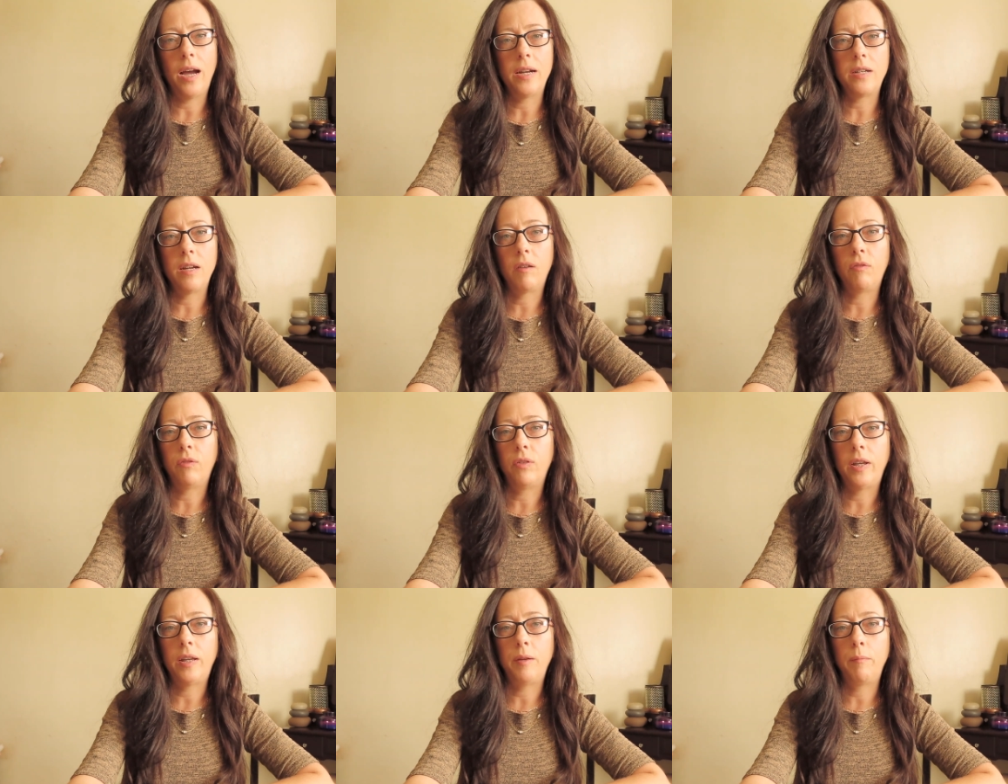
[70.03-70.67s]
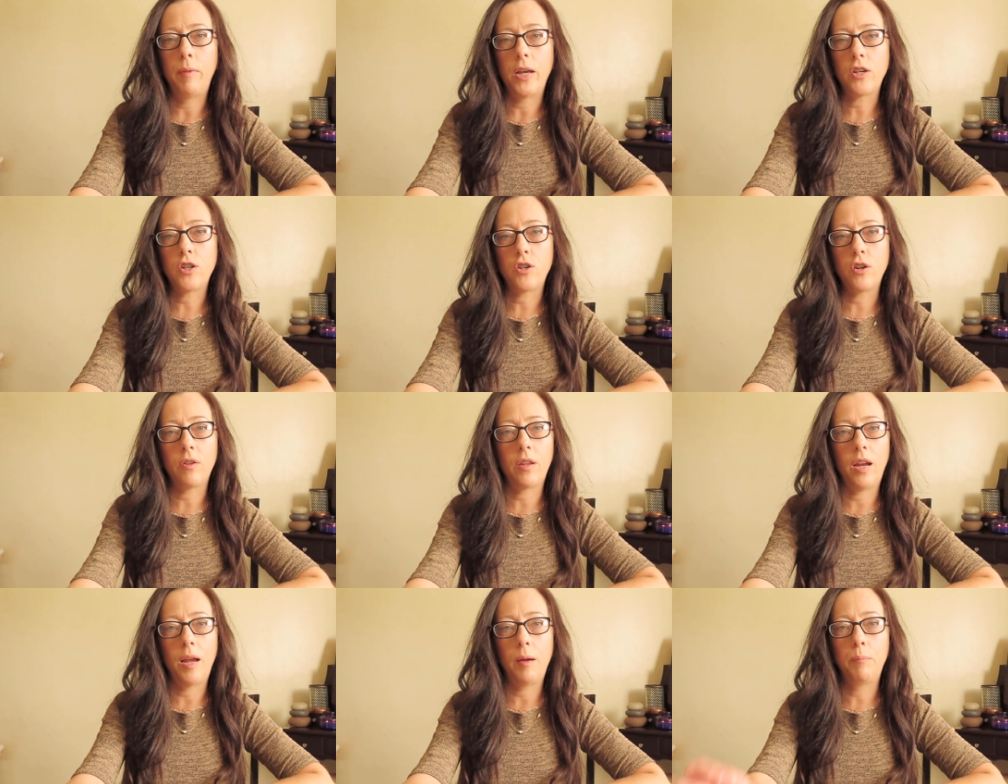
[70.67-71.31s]
I definitely make
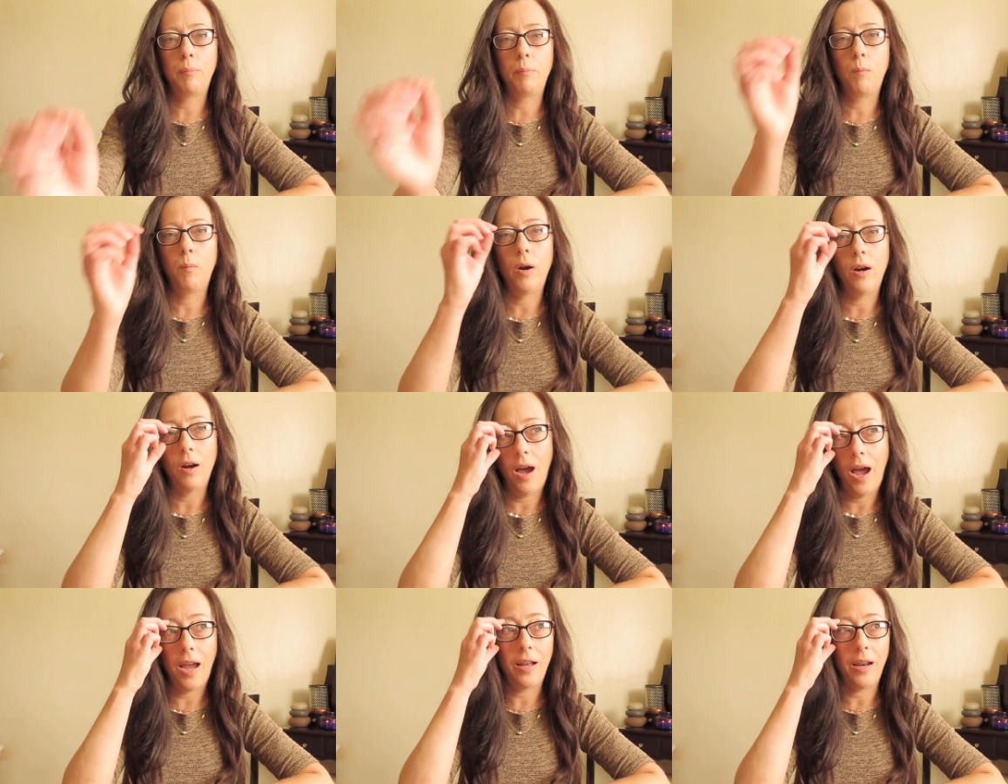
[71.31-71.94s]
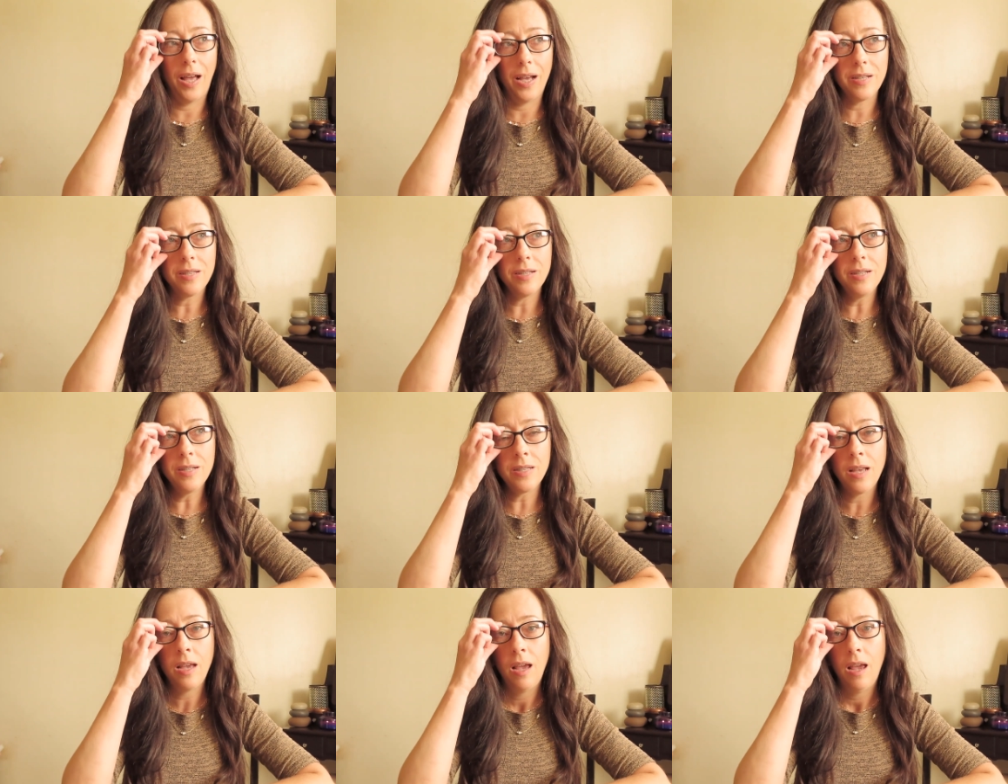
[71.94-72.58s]
sure that I wear
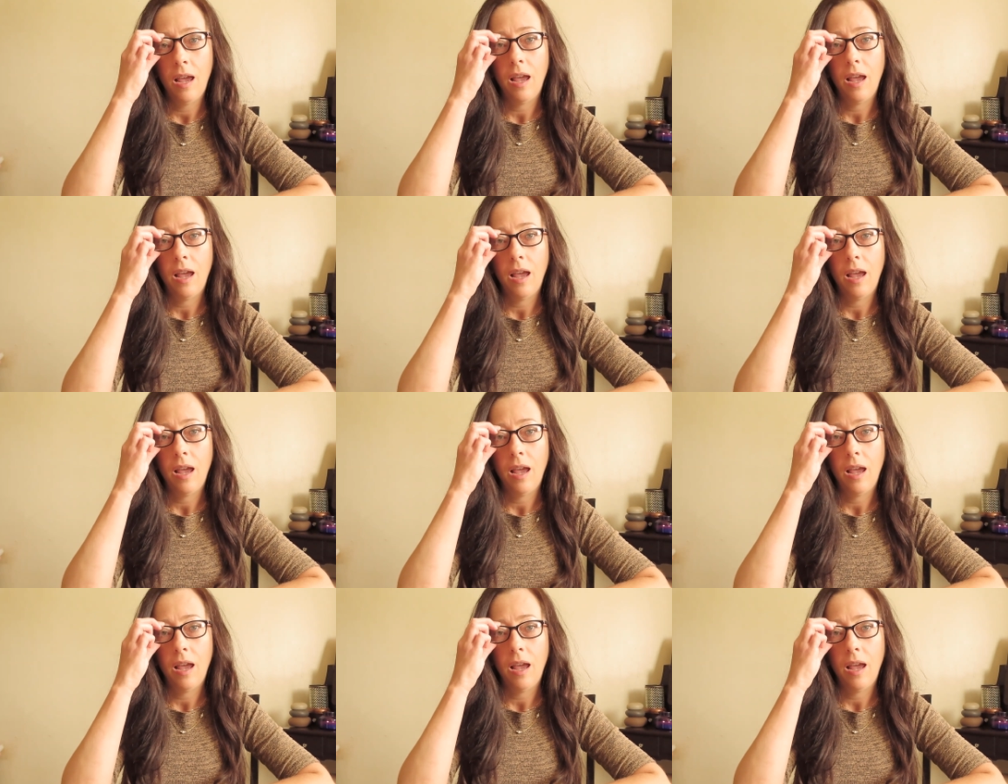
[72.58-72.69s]
eyeglasses.